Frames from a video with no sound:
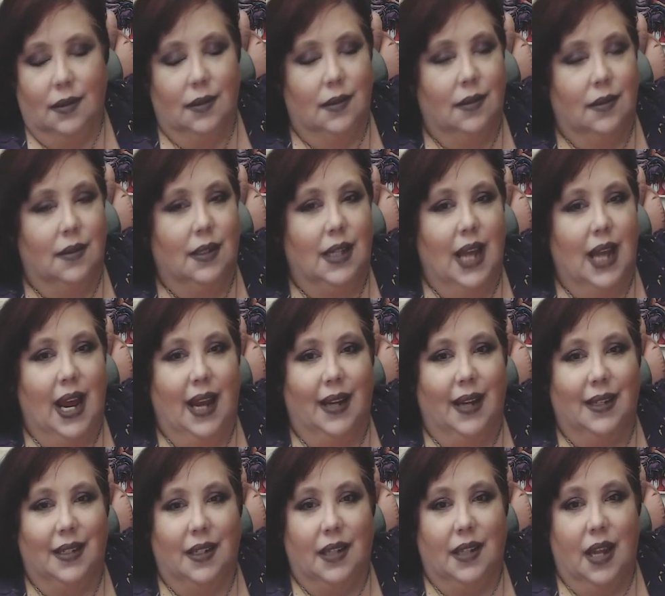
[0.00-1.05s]
that
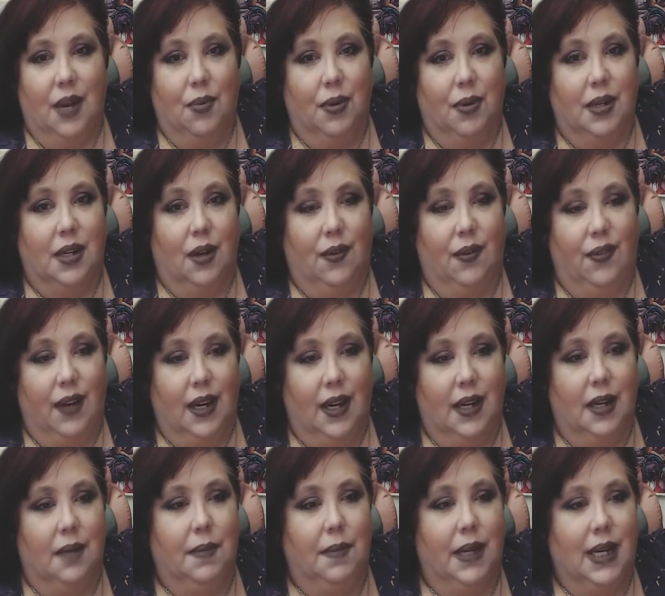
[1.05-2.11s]
they were
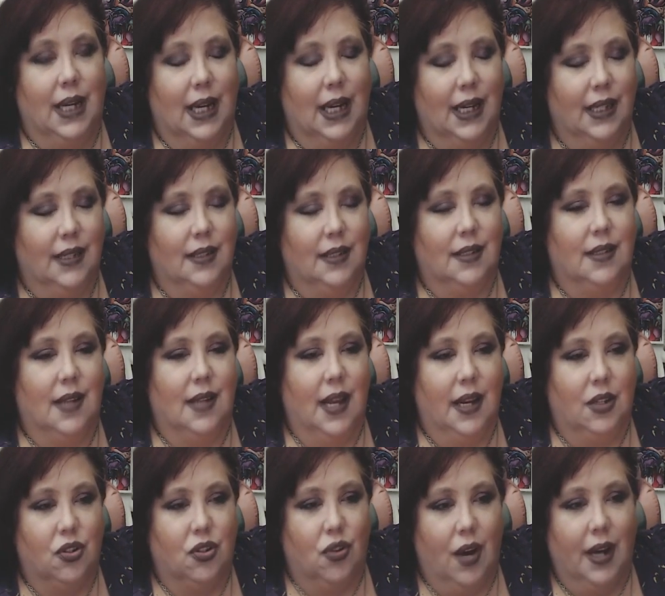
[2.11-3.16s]
defeated because they
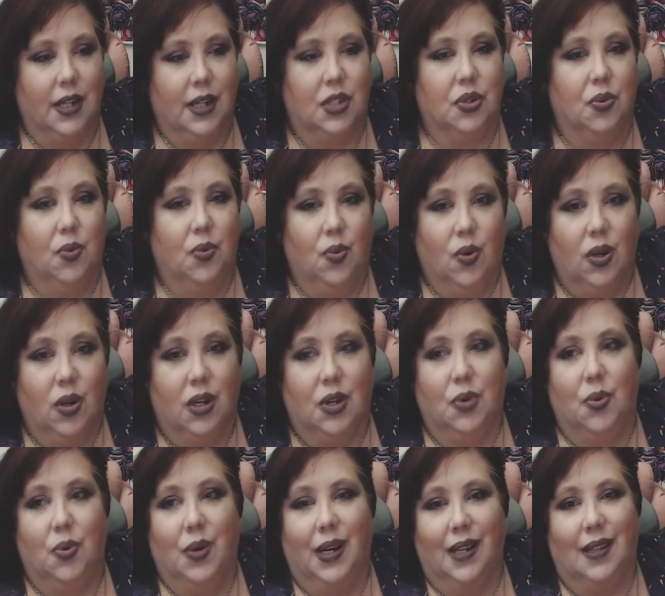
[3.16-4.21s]
tried to work
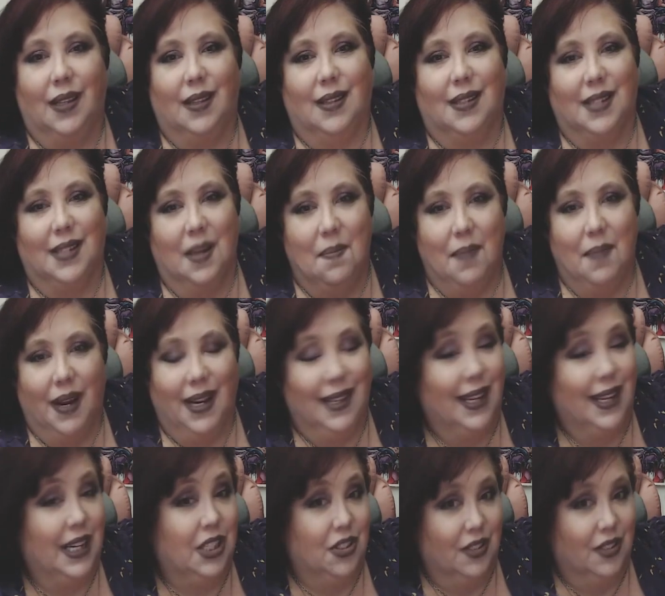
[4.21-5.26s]
with somebody
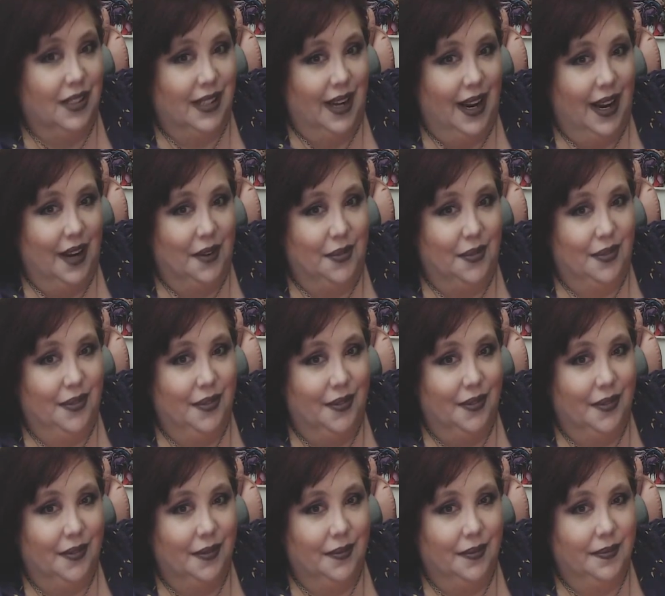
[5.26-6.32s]
they shouldn't have,
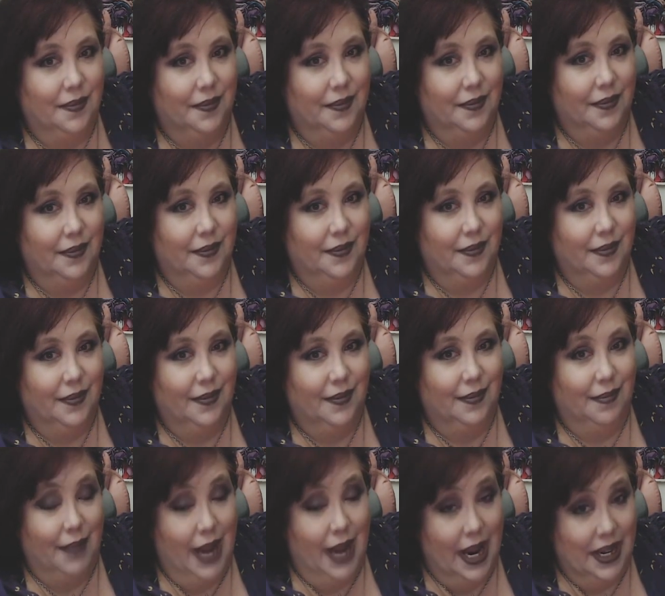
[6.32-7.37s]

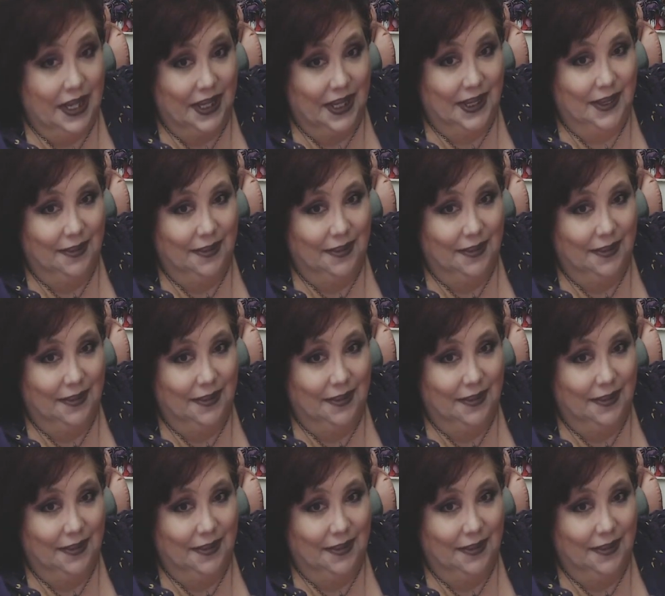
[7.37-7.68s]
MAGA,